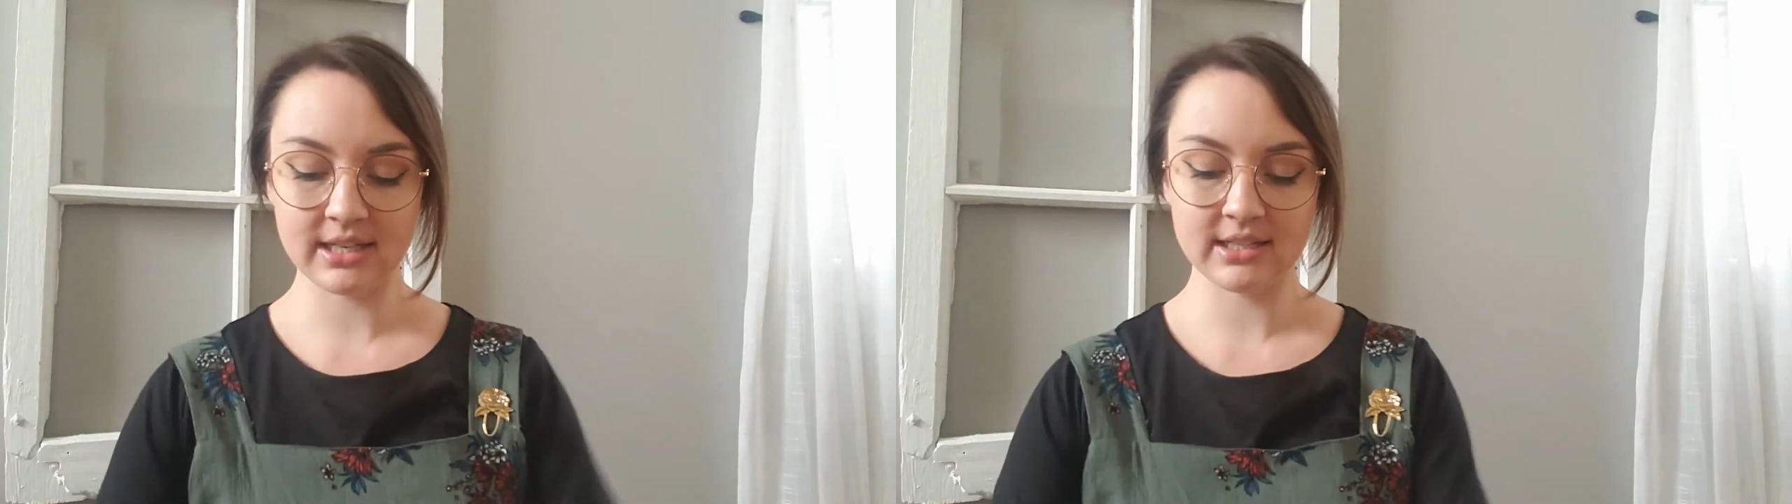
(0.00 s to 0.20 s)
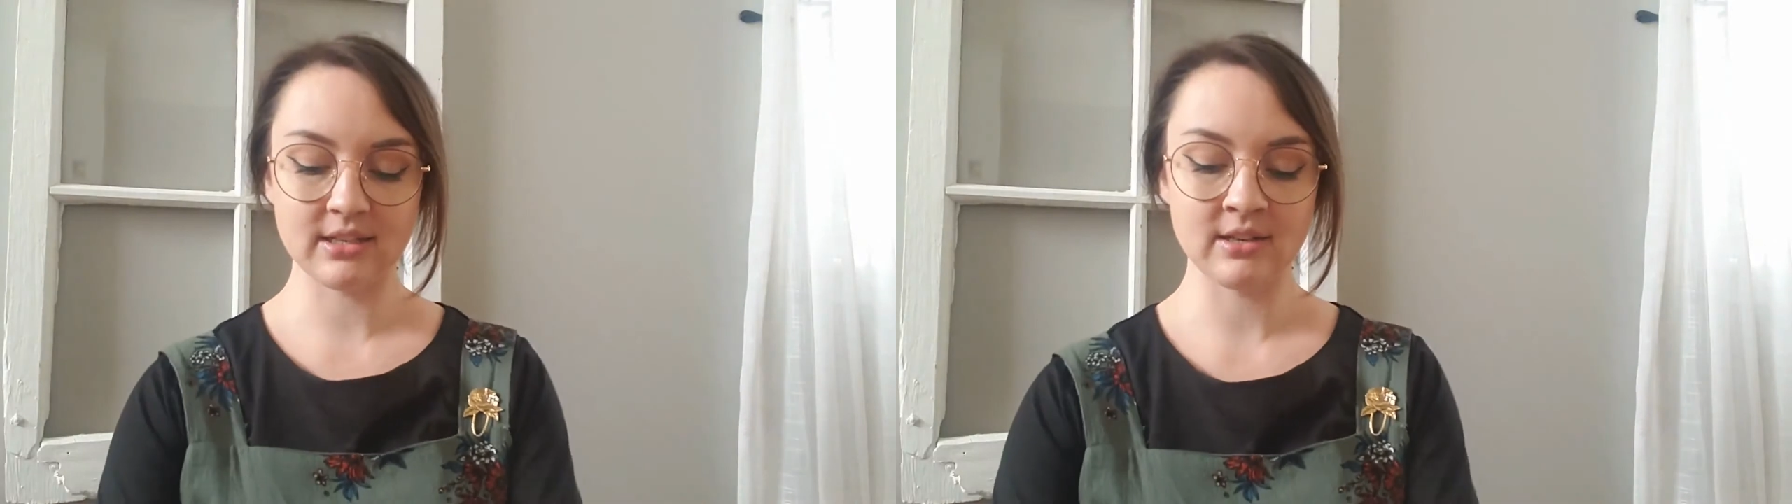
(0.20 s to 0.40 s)

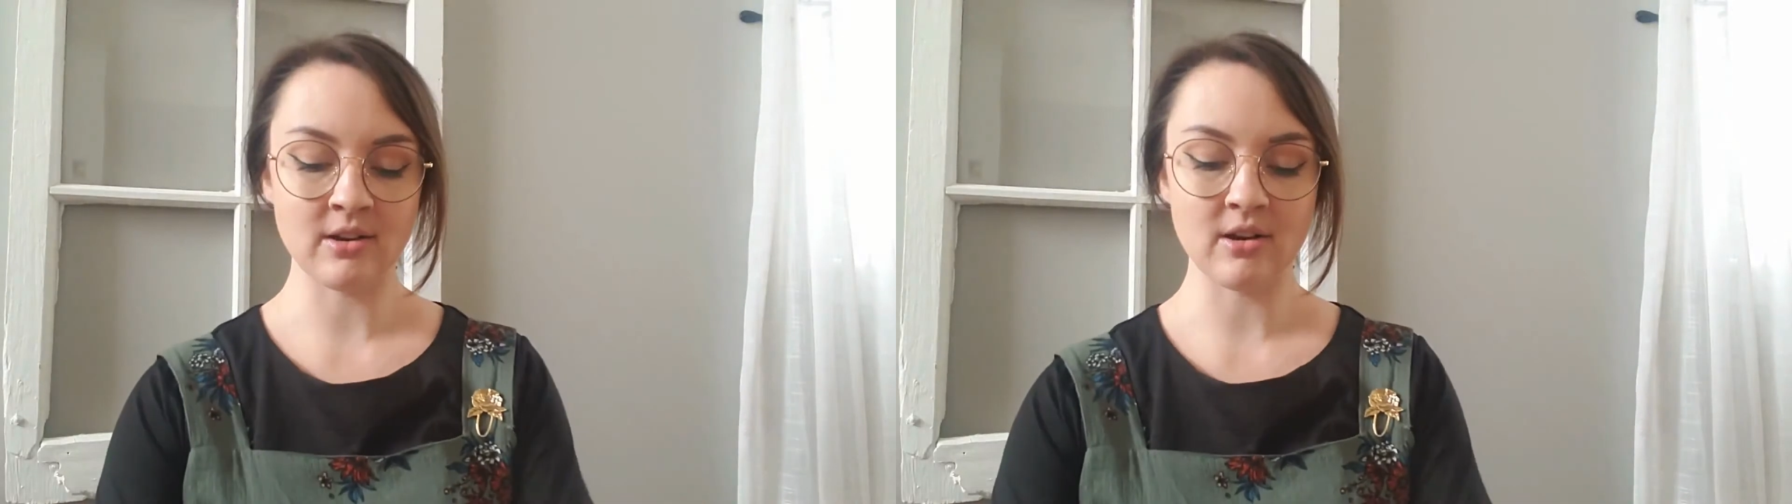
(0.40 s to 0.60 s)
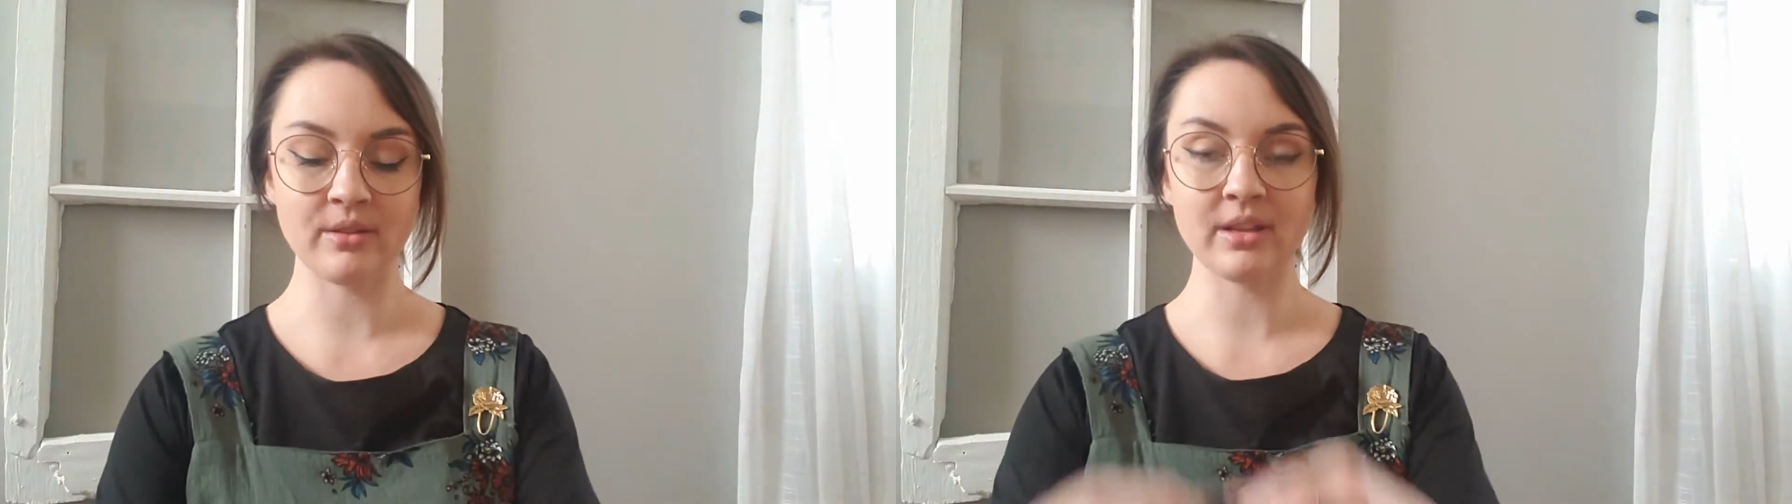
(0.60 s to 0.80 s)
it
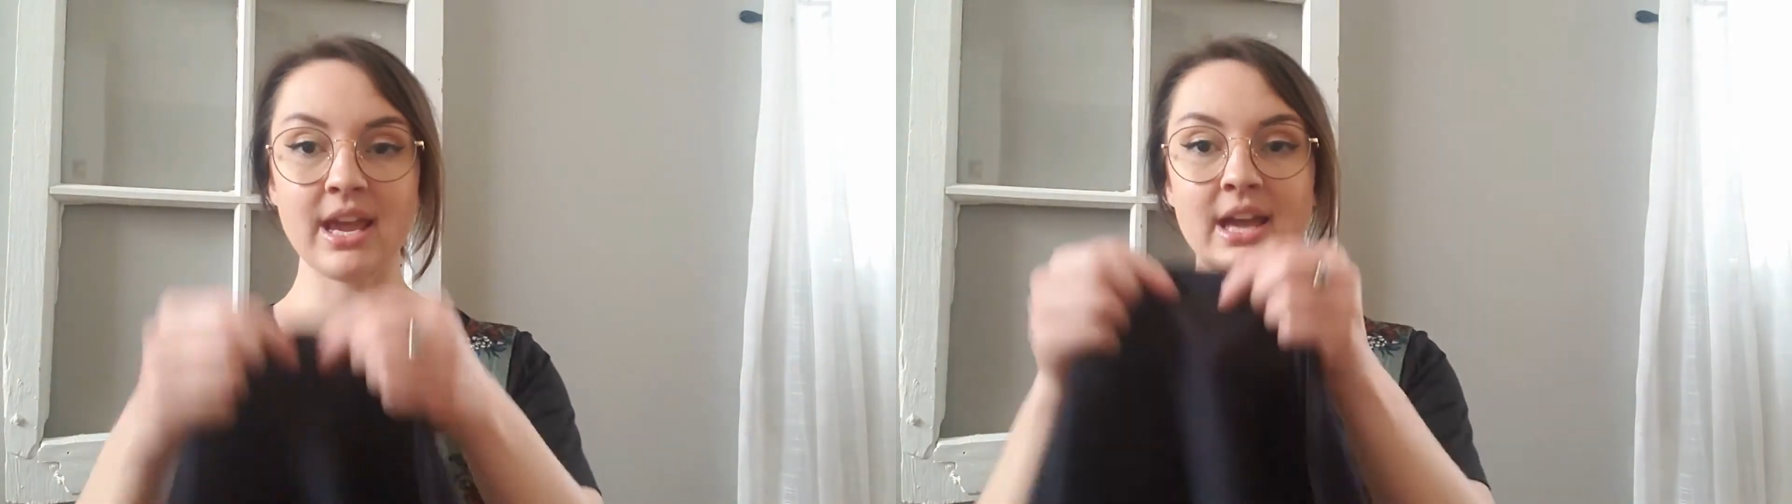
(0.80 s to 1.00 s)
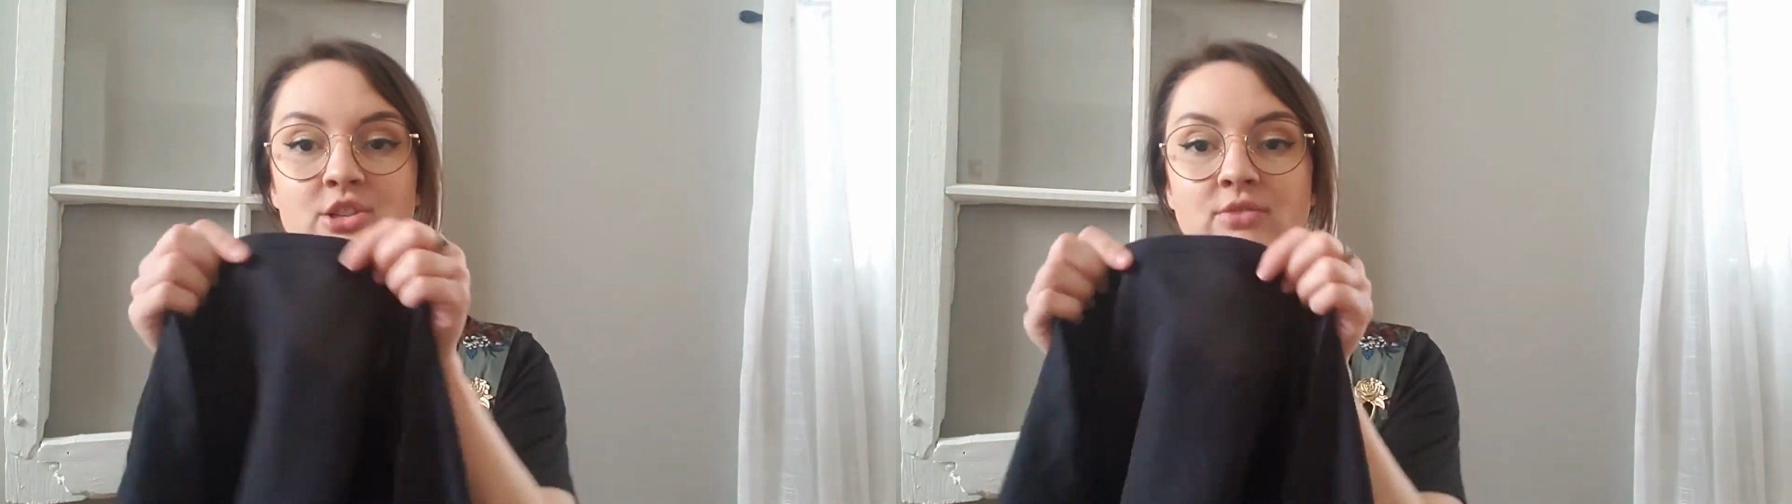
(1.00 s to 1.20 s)
on
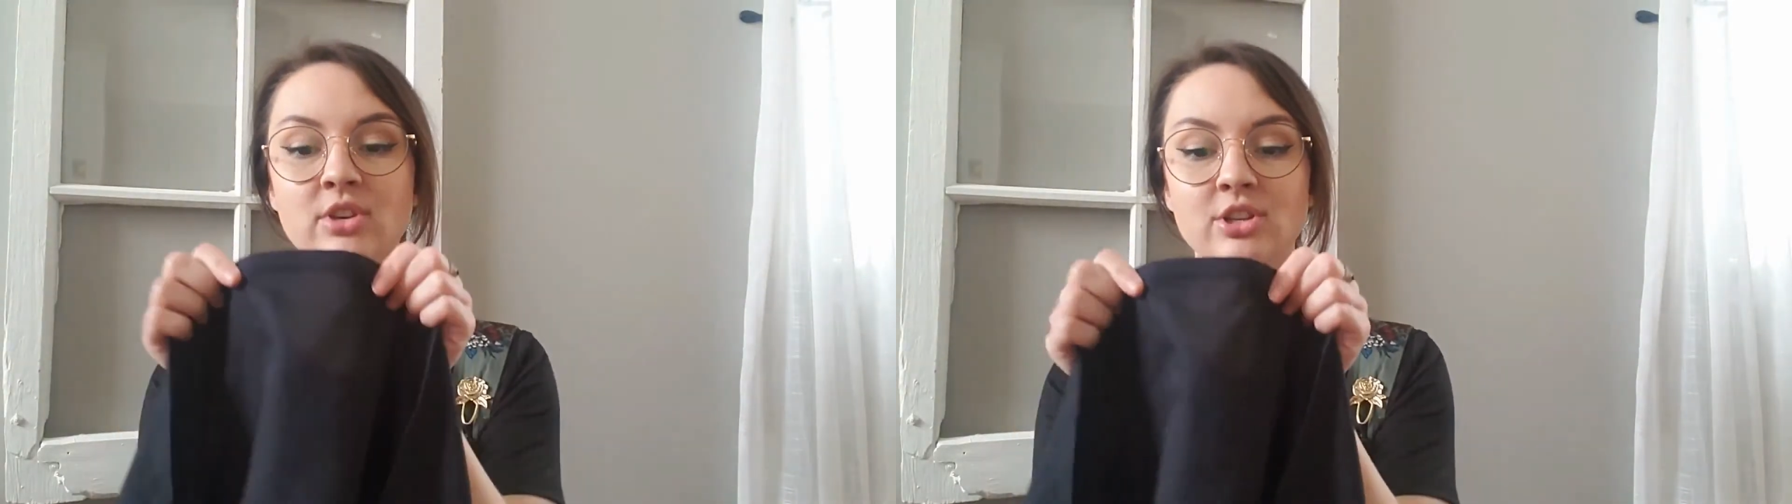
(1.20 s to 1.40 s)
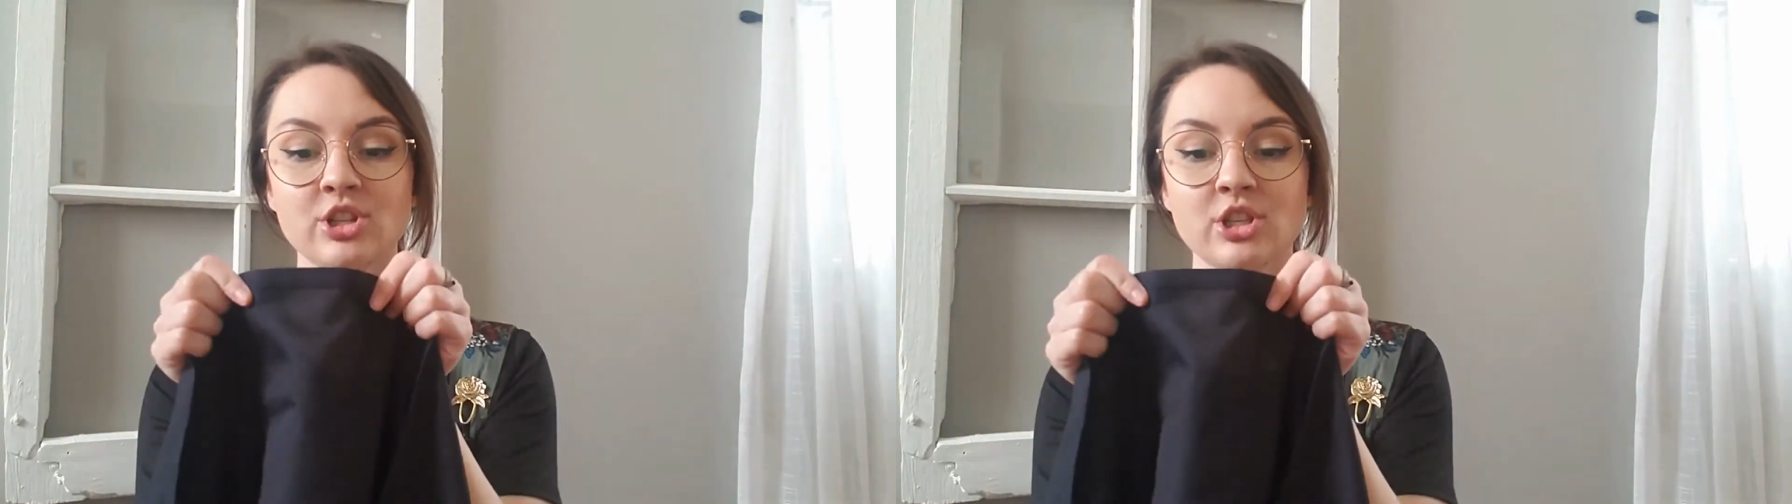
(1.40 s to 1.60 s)
the edge of
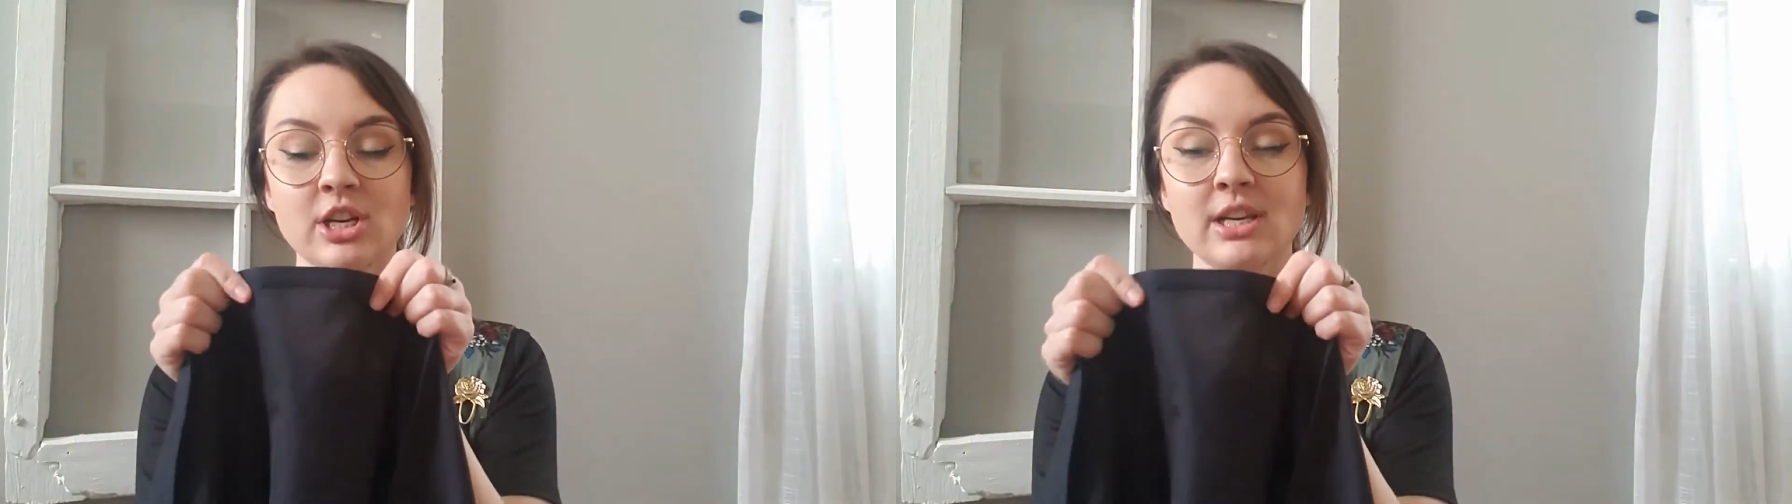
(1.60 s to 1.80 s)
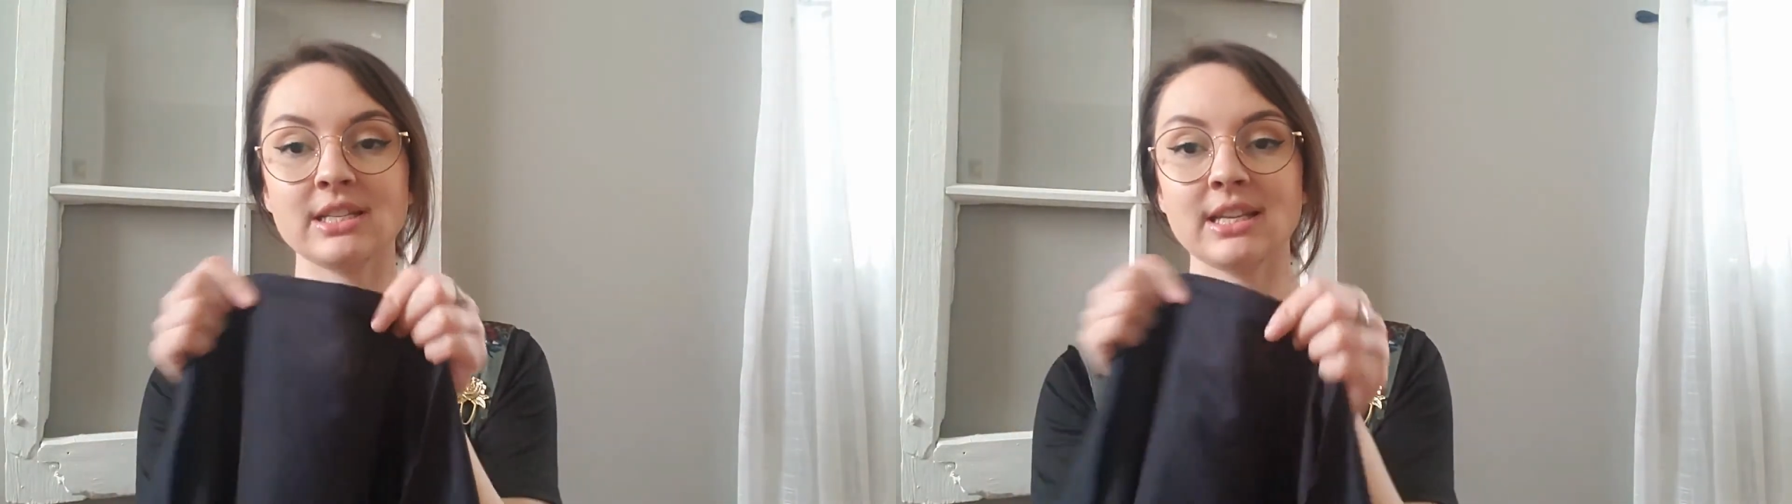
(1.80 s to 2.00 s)
the
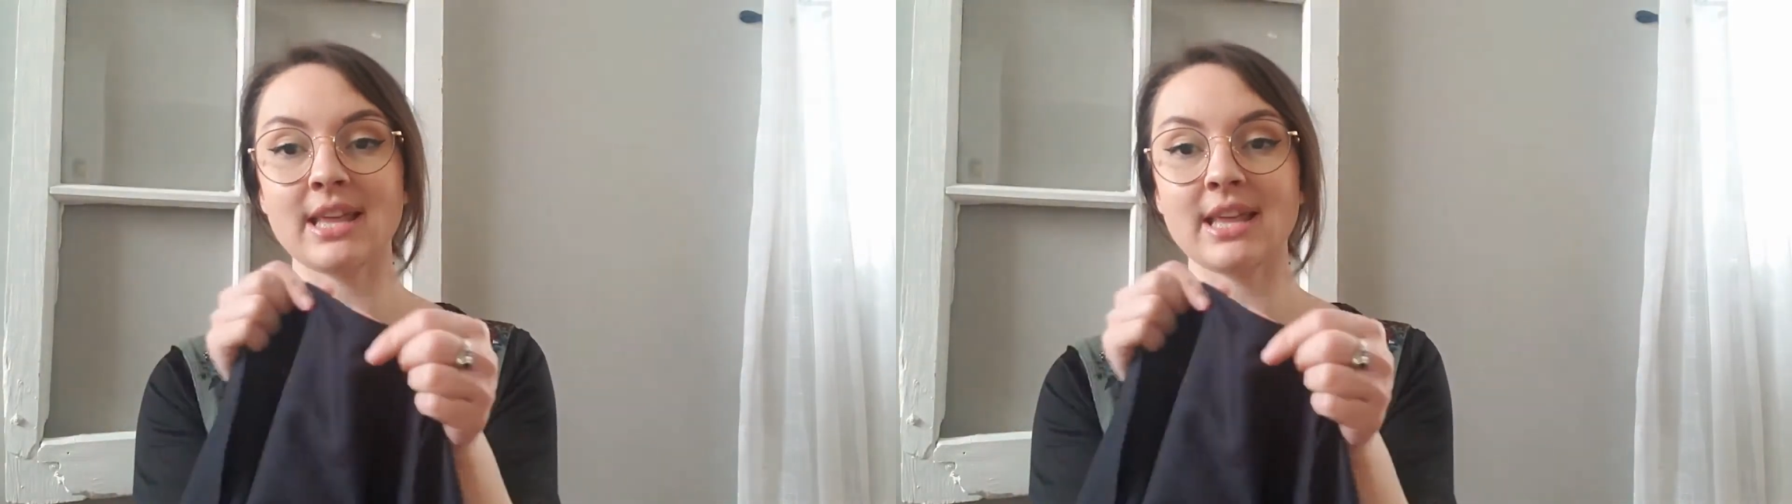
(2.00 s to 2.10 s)
sheet,